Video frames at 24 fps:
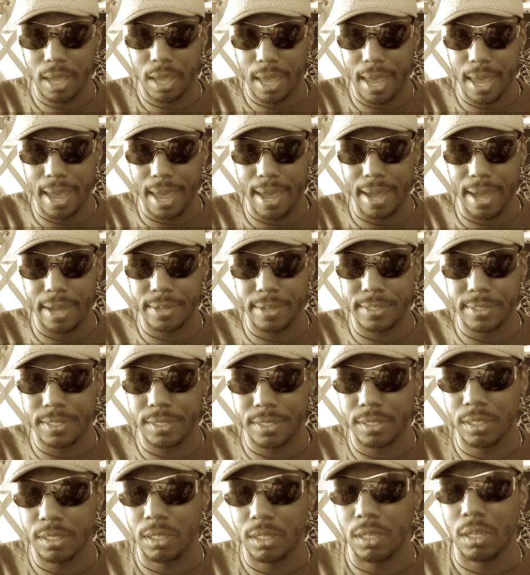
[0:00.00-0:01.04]

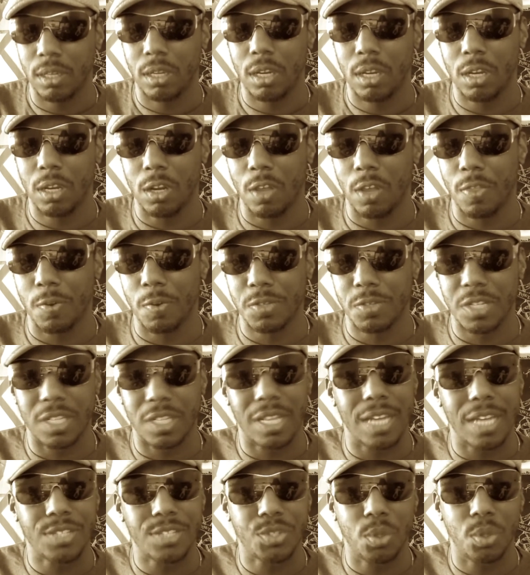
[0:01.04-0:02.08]
at. There was a
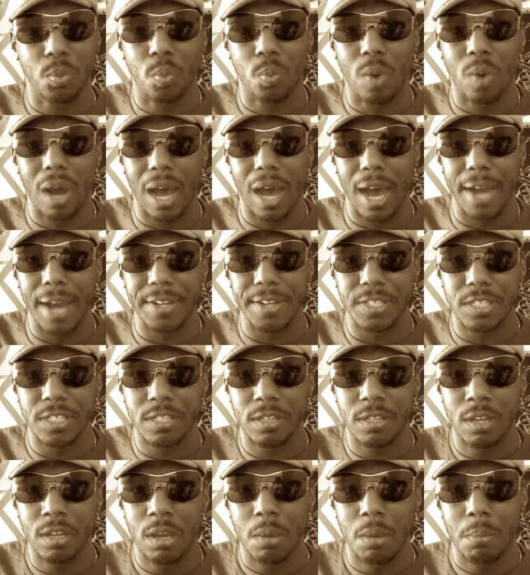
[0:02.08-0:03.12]
lot to watch,
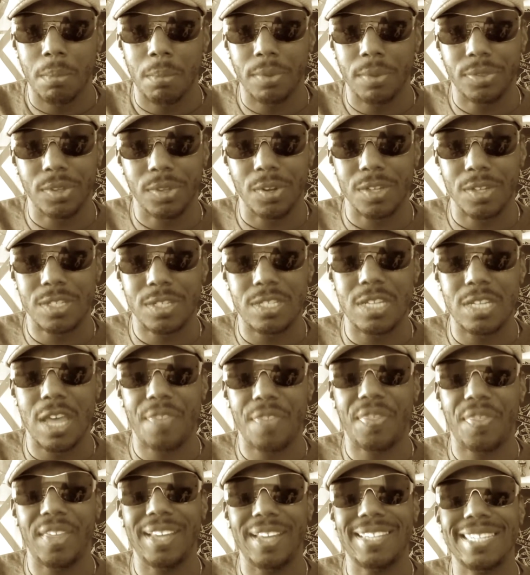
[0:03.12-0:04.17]
but there's
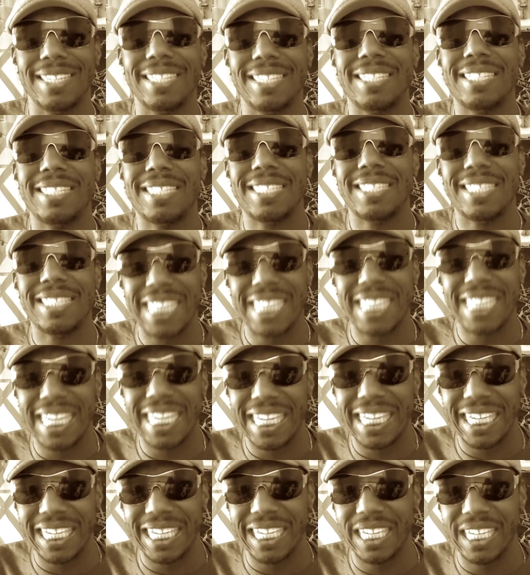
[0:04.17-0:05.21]
nothing to
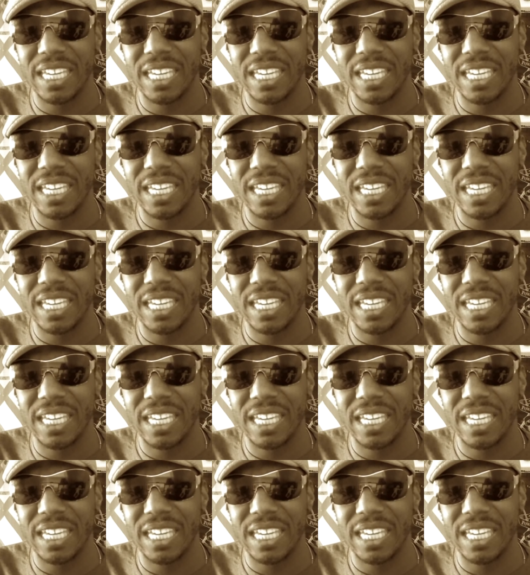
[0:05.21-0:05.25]
see.